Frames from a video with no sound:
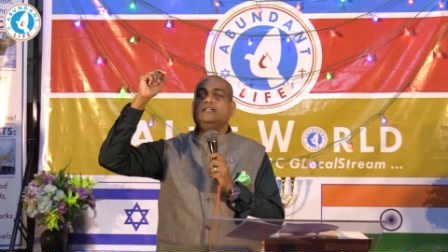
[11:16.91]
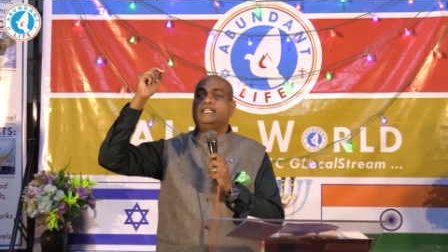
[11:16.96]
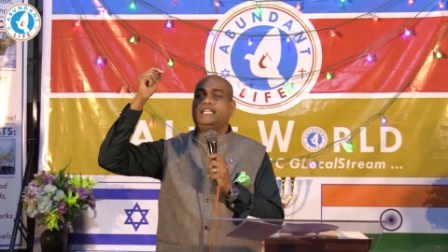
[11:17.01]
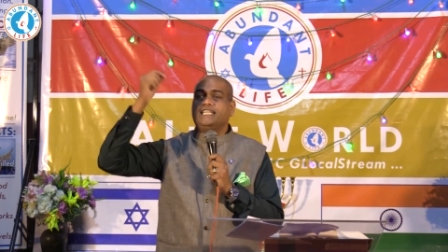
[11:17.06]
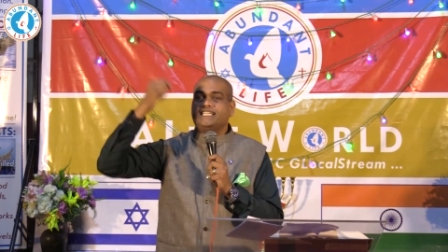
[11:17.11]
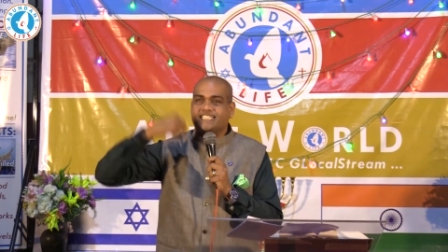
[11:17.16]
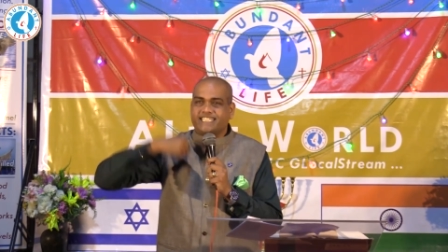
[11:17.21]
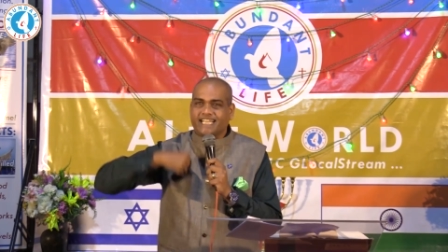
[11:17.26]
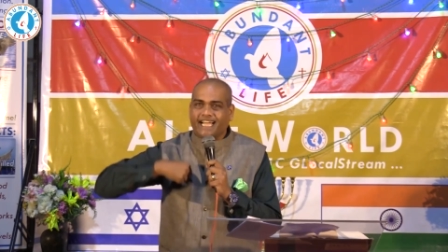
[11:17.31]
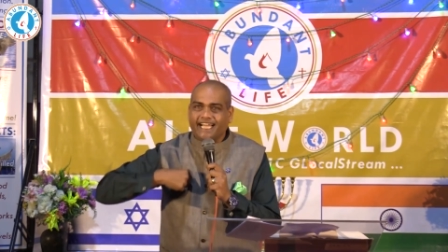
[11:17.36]

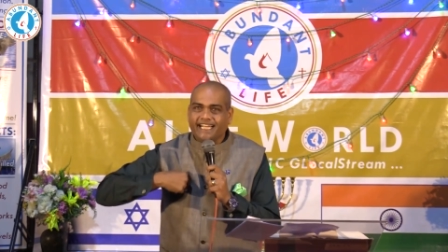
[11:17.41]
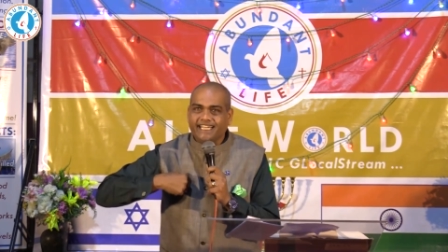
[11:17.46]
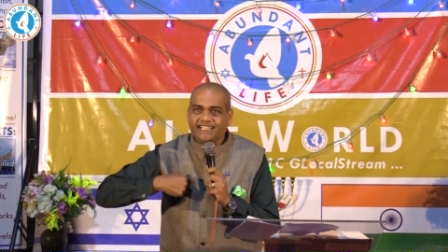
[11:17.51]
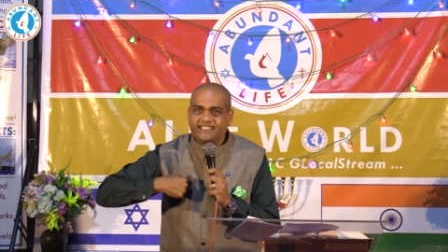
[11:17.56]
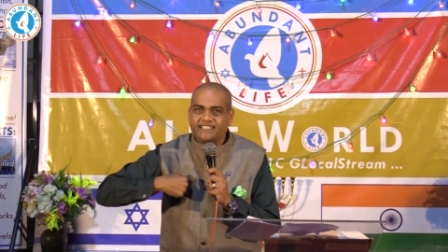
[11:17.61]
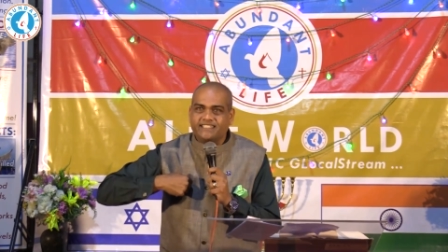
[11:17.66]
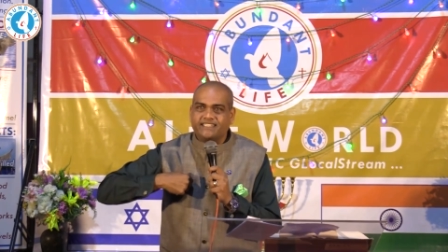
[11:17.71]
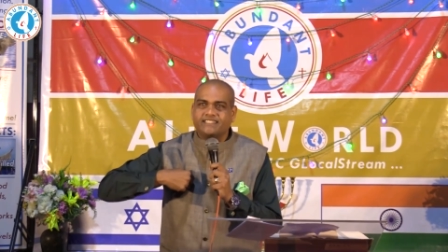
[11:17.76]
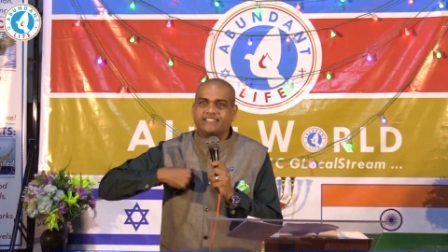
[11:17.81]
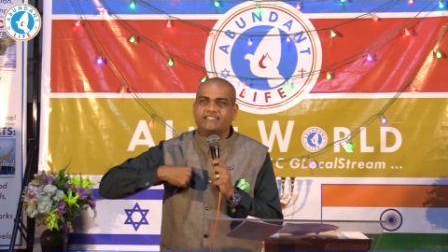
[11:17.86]

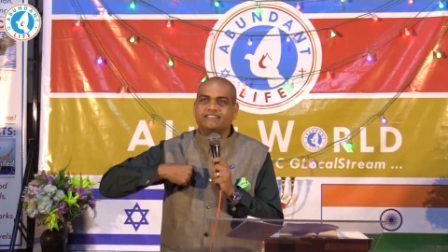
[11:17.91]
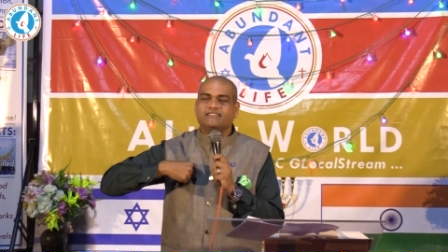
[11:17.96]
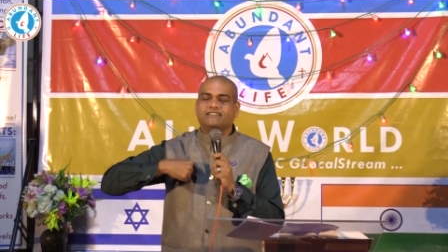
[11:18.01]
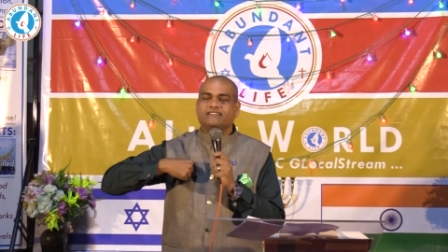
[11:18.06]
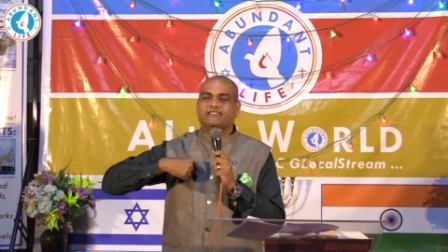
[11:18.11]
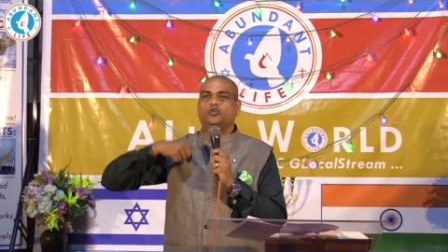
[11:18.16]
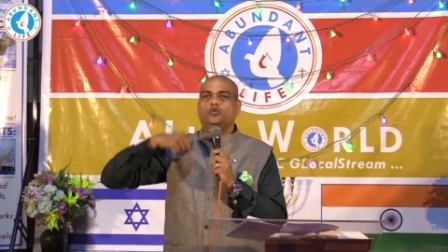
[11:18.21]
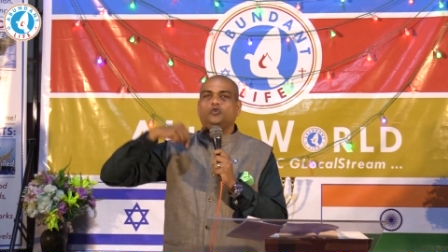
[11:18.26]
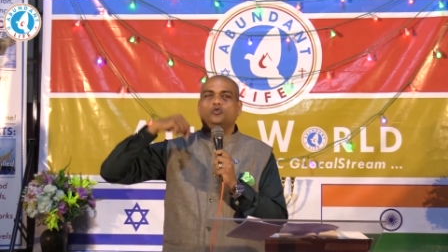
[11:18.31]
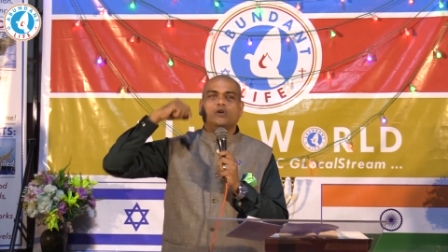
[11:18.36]
decides
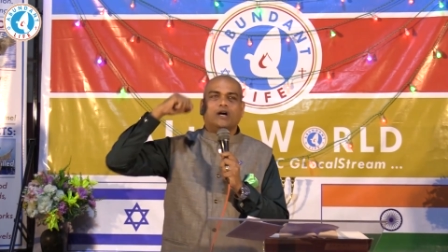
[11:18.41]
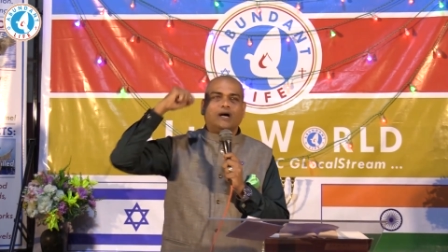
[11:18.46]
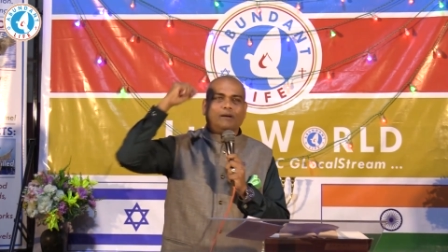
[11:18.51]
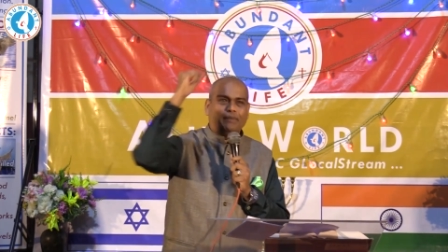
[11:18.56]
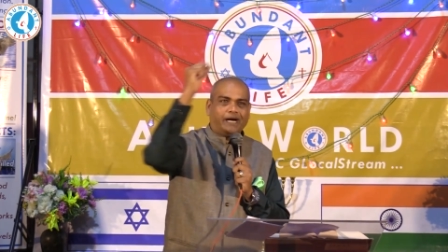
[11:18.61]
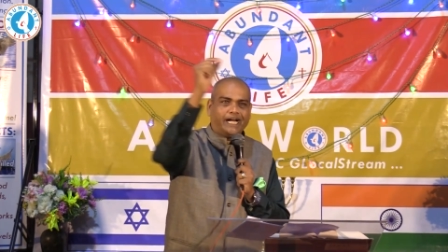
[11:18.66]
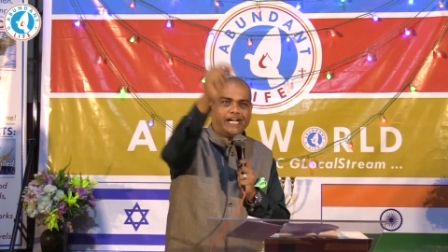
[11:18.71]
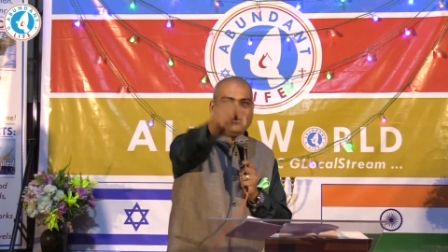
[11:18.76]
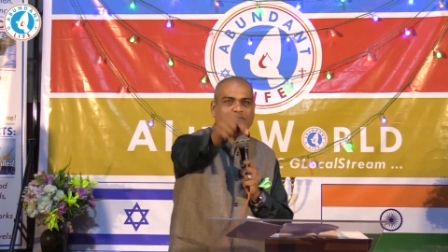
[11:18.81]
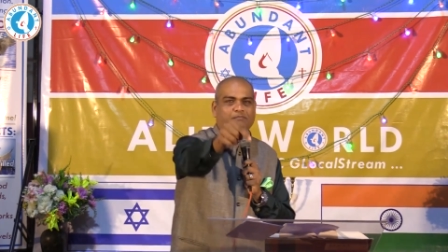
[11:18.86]
to
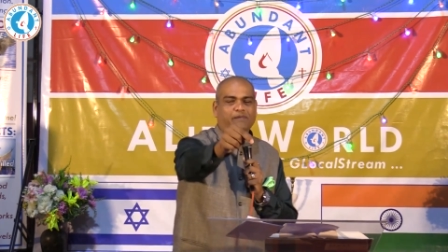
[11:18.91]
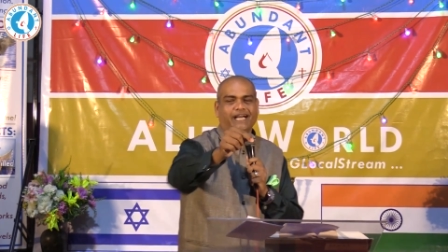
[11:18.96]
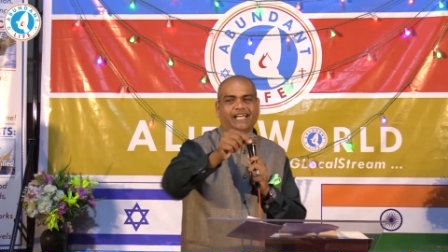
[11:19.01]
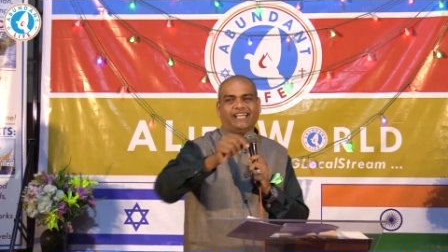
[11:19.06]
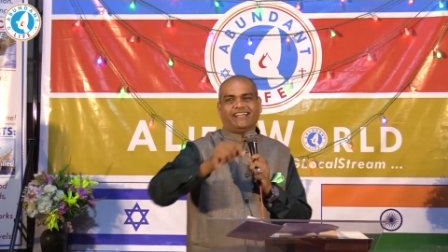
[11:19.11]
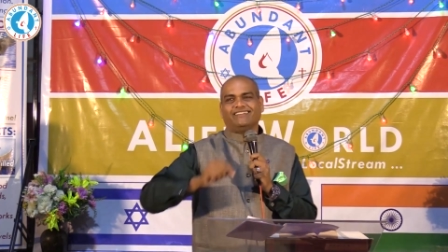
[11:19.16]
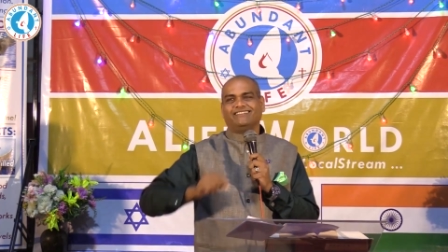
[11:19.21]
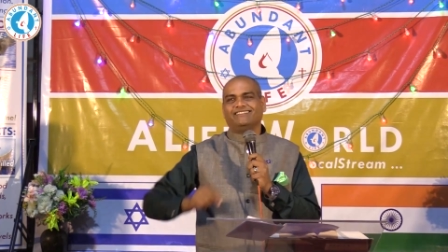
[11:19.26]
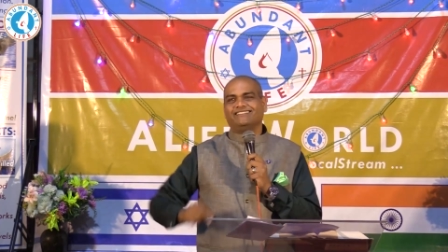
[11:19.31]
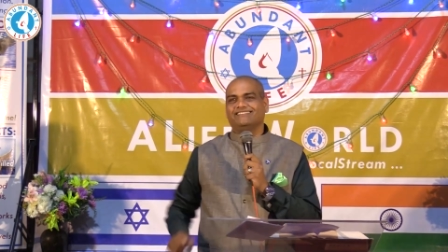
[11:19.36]
abide
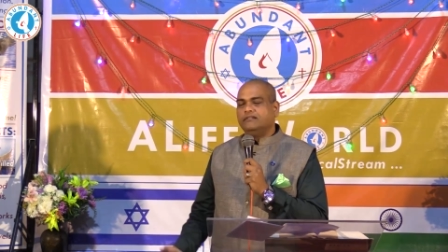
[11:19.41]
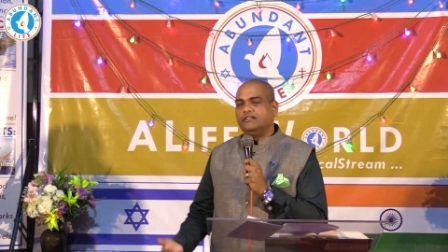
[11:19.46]
by.